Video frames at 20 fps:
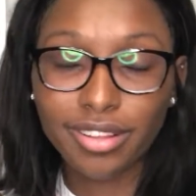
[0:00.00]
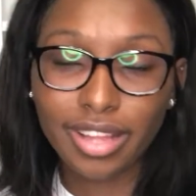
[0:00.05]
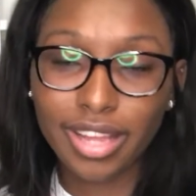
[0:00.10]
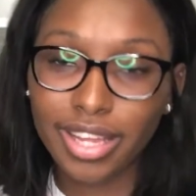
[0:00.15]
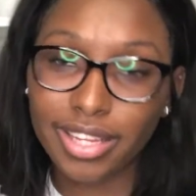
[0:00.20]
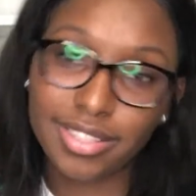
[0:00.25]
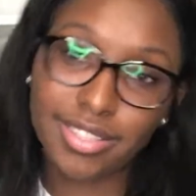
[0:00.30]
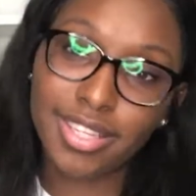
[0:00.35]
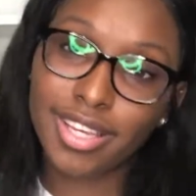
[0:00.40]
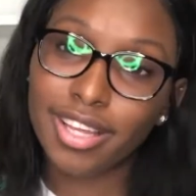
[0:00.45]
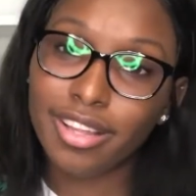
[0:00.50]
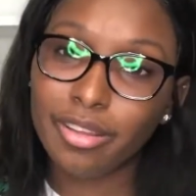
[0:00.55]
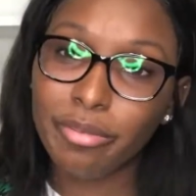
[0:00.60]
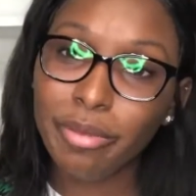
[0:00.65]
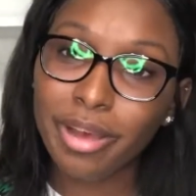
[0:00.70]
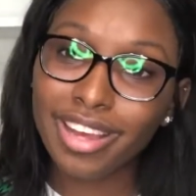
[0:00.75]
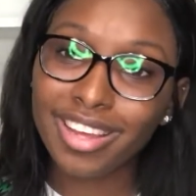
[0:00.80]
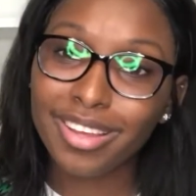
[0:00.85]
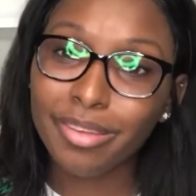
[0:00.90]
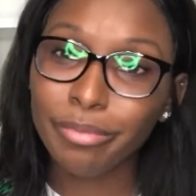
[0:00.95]
Like To Kill a
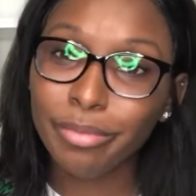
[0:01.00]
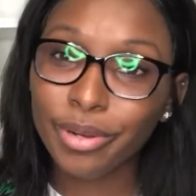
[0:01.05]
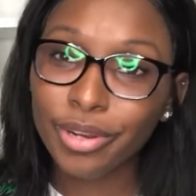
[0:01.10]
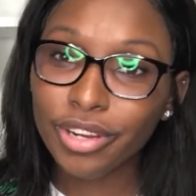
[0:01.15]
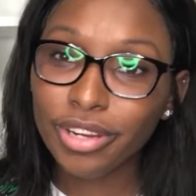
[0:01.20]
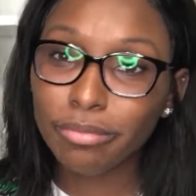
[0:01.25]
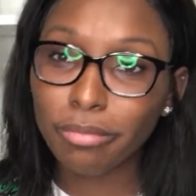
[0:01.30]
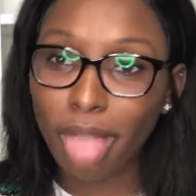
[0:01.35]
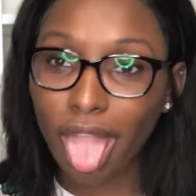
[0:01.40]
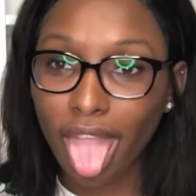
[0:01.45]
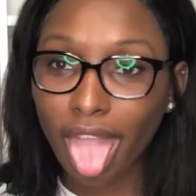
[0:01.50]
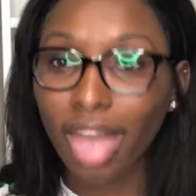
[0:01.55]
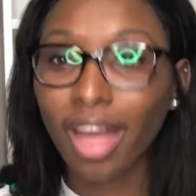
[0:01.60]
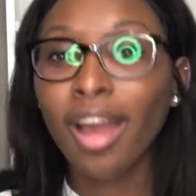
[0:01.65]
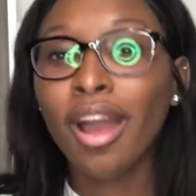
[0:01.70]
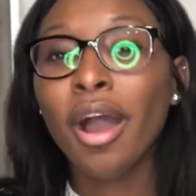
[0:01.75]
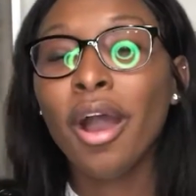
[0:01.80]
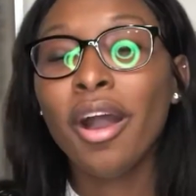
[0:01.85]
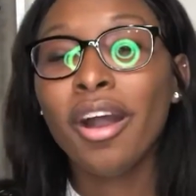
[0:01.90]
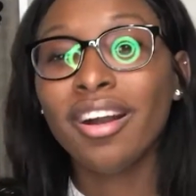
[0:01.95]
Mockingbird,
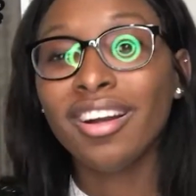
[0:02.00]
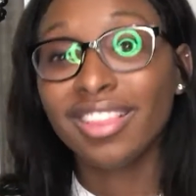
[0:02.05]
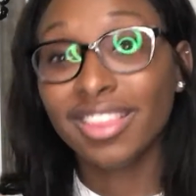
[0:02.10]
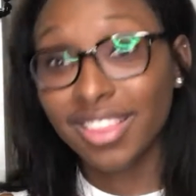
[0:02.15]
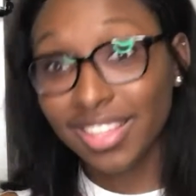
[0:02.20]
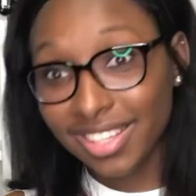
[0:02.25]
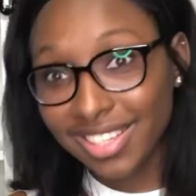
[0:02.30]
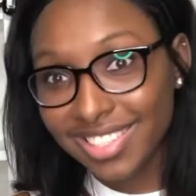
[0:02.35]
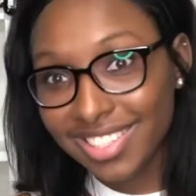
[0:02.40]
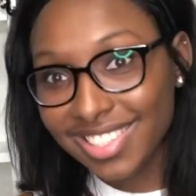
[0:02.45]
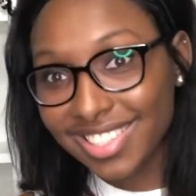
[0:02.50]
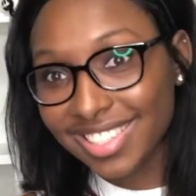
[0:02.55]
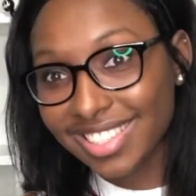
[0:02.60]
this,